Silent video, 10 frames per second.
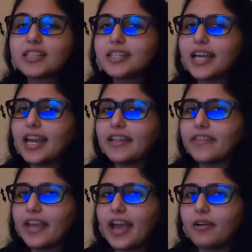had to take
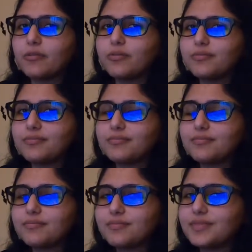anything out
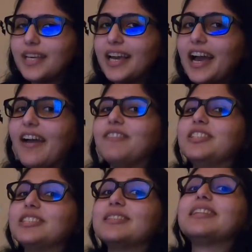yet.
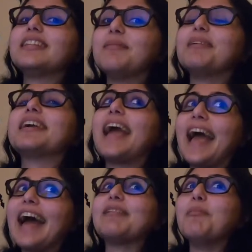I'm like,
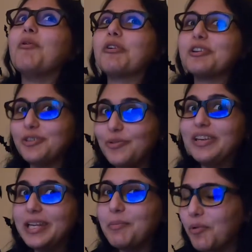add more, you
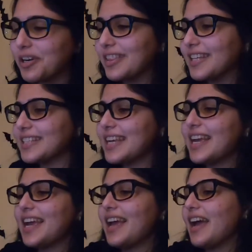need more in this.
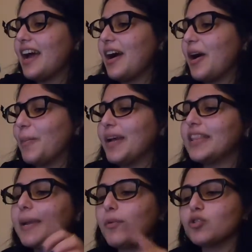
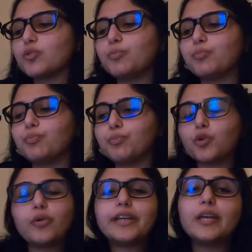And then I'm also
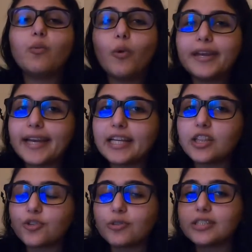throwing in when I
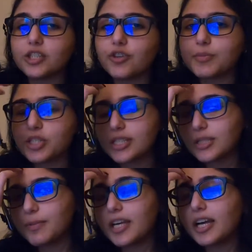can throw in
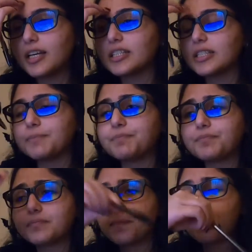descriptions because
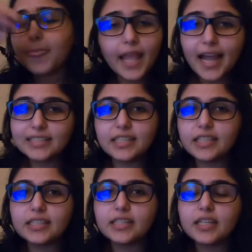I
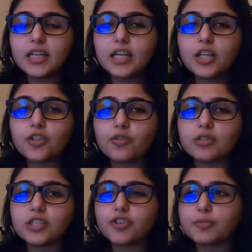didn't throw in
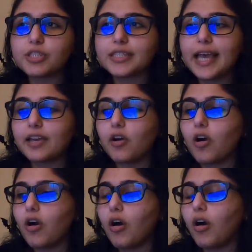descriptions at
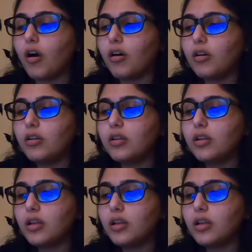all